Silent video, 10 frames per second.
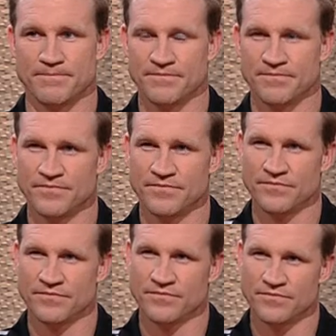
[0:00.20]
Nathan,
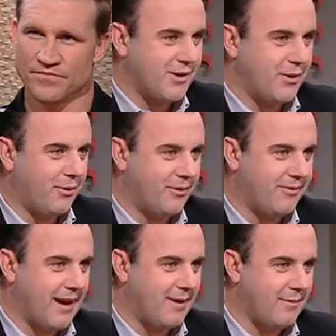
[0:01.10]
congratulations on your Hall of
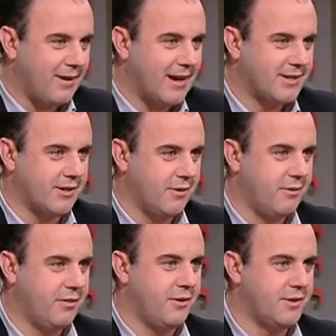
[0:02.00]
Fame induction
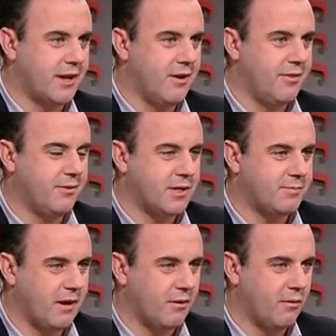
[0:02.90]
on Thursday night. I thought you
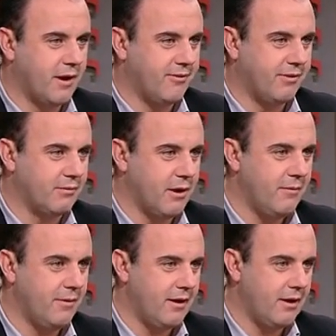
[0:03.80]
spoke wonderfully
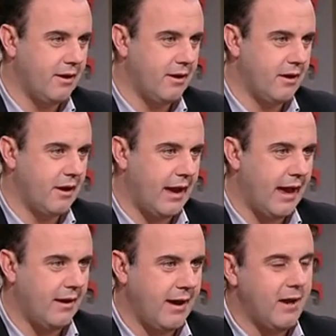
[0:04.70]
well. Thanks, Hutch.
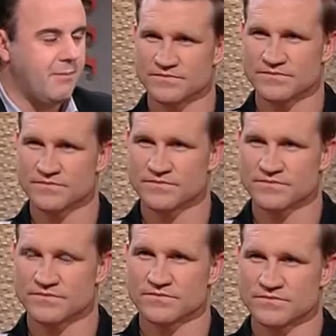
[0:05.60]
H- how much
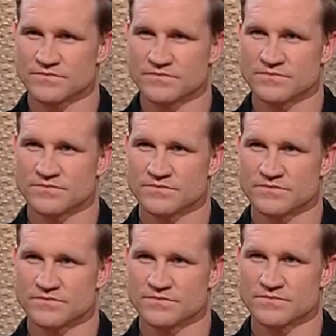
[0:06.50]
of your time
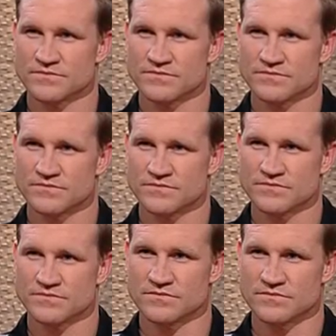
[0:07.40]
now is spent on the
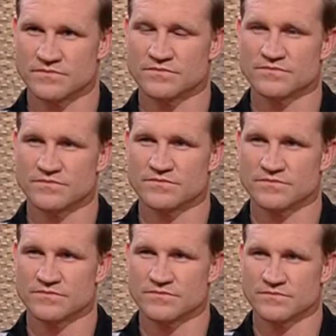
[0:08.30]
now as
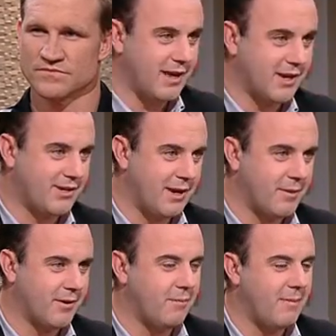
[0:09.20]
opposed to next year when you've got a